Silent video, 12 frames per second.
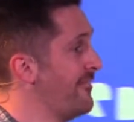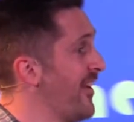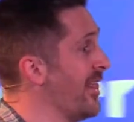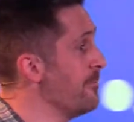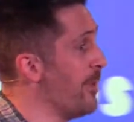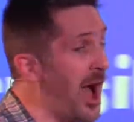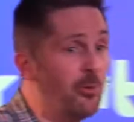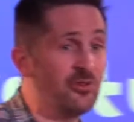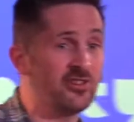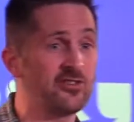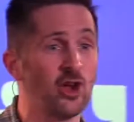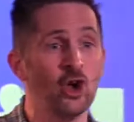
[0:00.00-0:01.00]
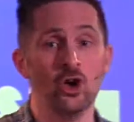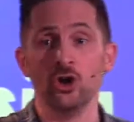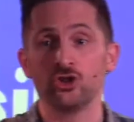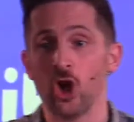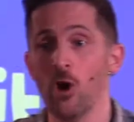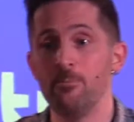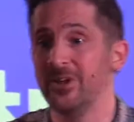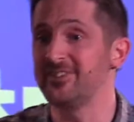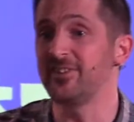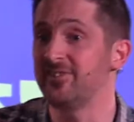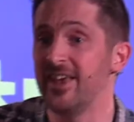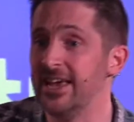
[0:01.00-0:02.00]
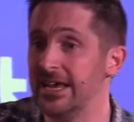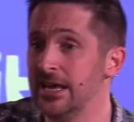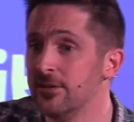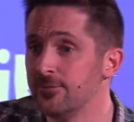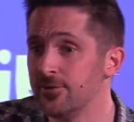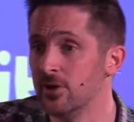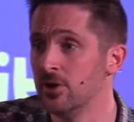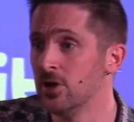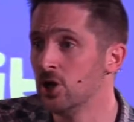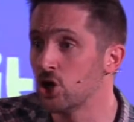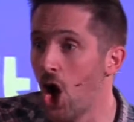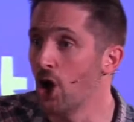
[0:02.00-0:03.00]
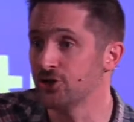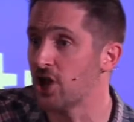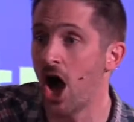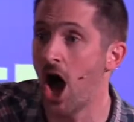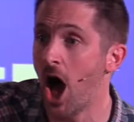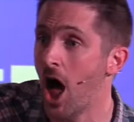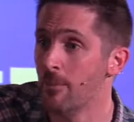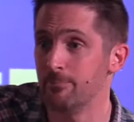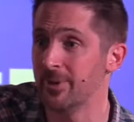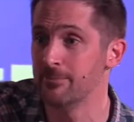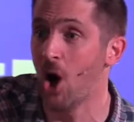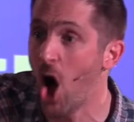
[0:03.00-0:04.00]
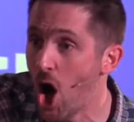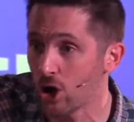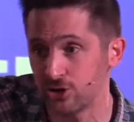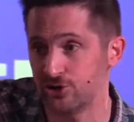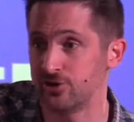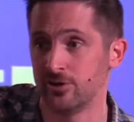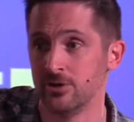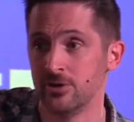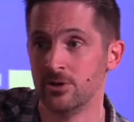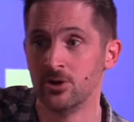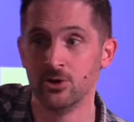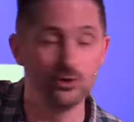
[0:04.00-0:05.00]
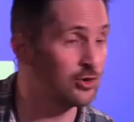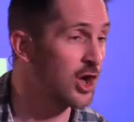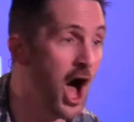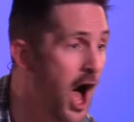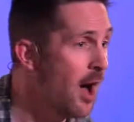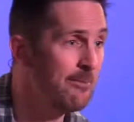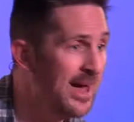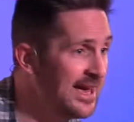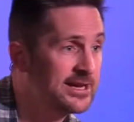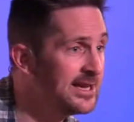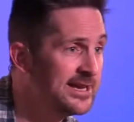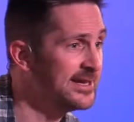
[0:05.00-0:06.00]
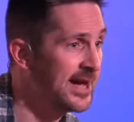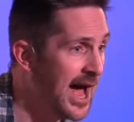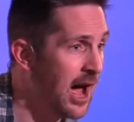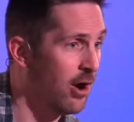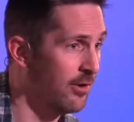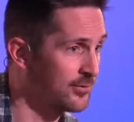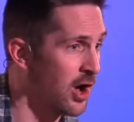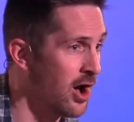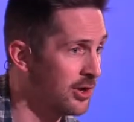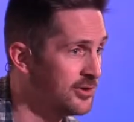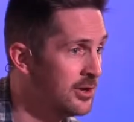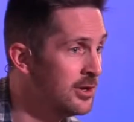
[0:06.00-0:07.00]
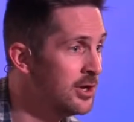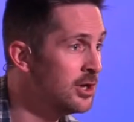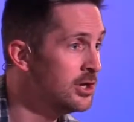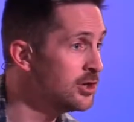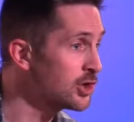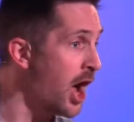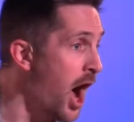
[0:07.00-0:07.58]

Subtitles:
In fact, the Bible says, don't be deceived. God can't be mocked. You can't make an idiot out of God. You